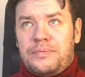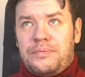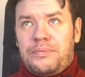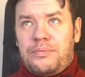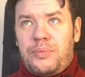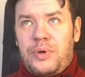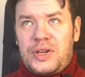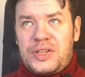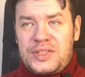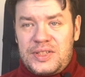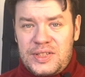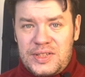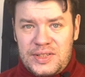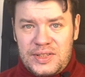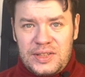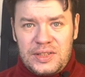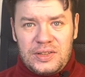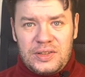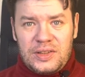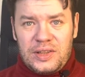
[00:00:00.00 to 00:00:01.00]

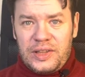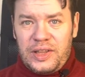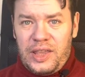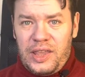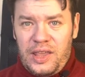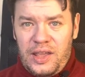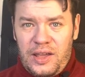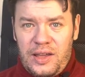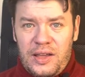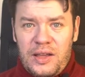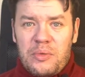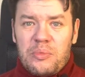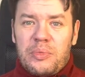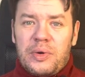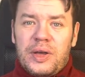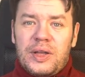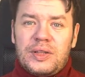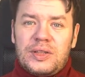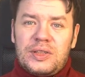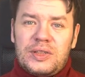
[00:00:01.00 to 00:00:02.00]
persistent layer,
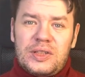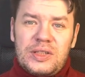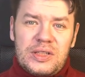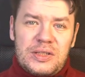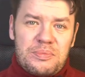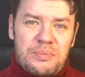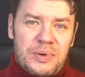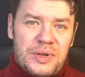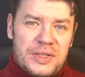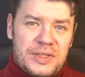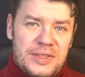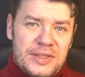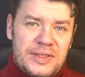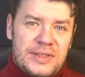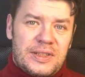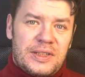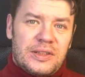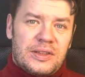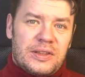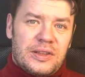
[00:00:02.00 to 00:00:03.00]
but this
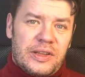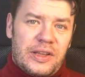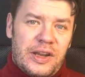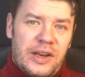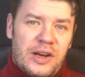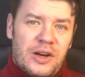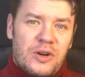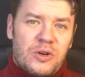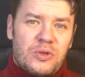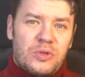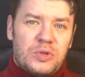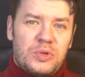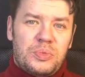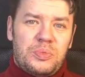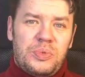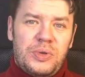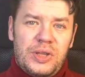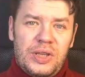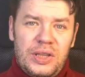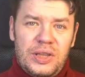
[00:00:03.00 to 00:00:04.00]
persistent layer could
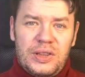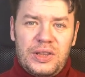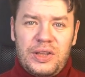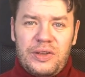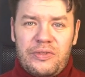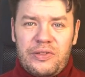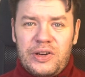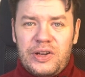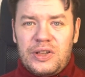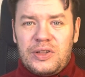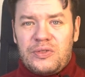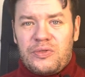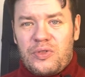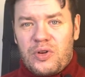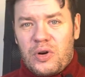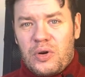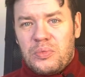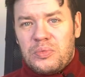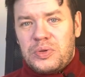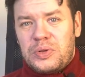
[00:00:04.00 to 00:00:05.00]
be different
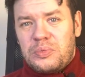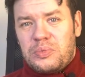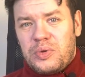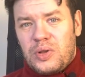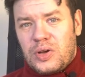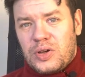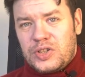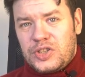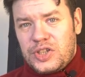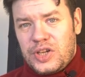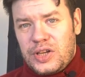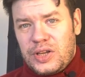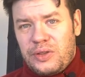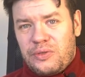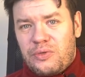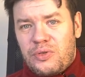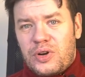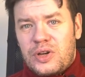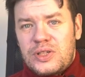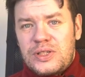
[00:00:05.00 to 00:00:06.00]
from the blockchain.
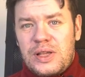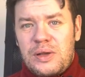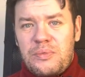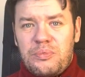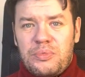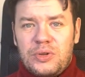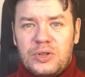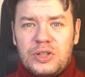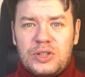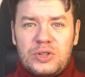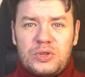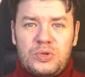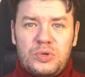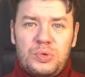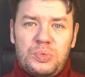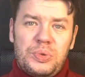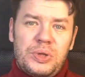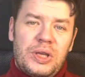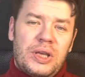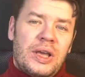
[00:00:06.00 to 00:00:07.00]
For example, it could
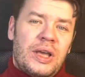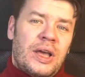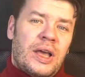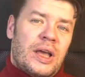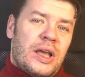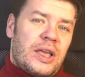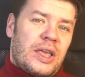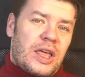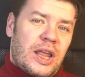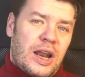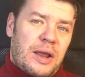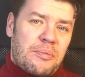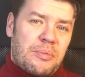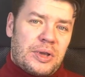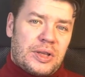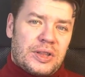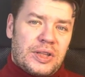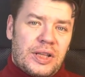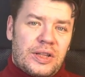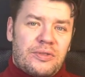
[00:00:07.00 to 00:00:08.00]
be
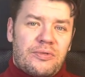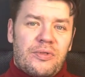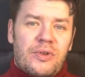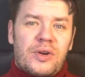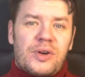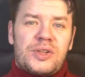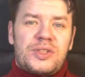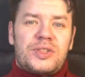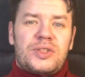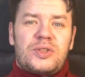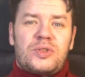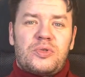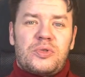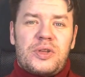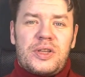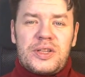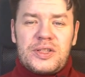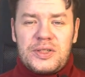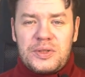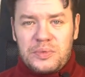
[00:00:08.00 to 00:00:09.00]
Keramik networks
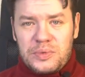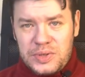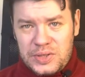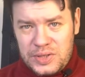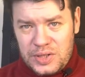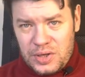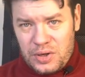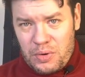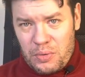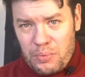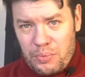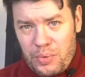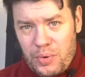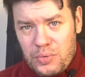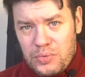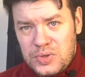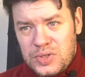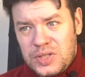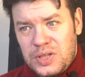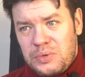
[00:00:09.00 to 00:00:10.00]
together with the
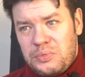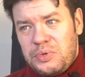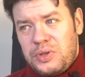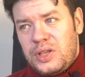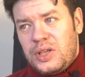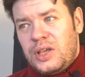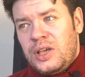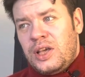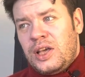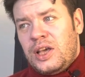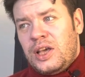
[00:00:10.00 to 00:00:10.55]
Compose DB,